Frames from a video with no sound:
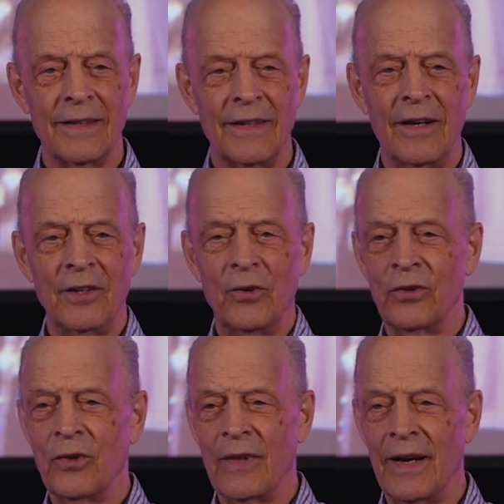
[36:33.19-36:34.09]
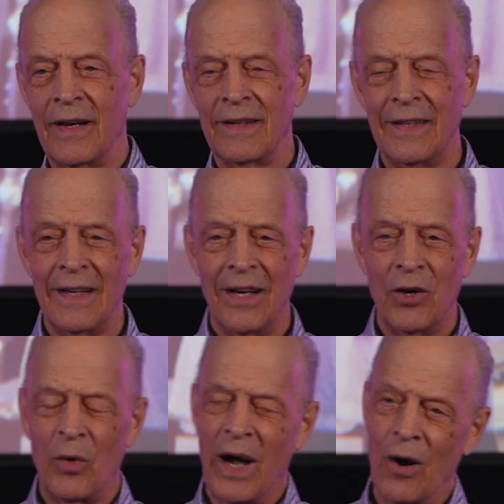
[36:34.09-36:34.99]
And I don't do that.
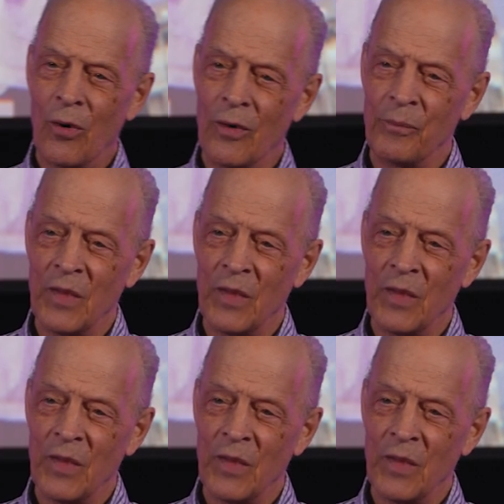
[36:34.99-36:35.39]
Wow.